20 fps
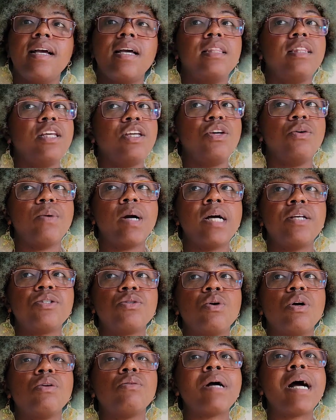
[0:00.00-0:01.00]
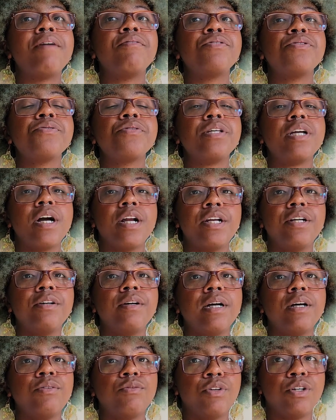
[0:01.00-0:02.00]
and the U S or arrived through the
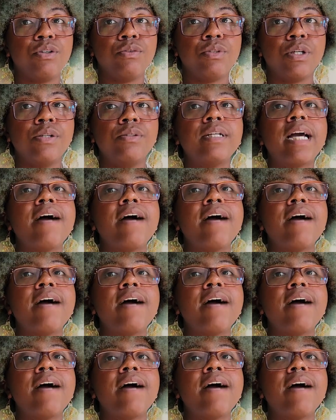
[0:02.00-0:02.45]
Underground Railroad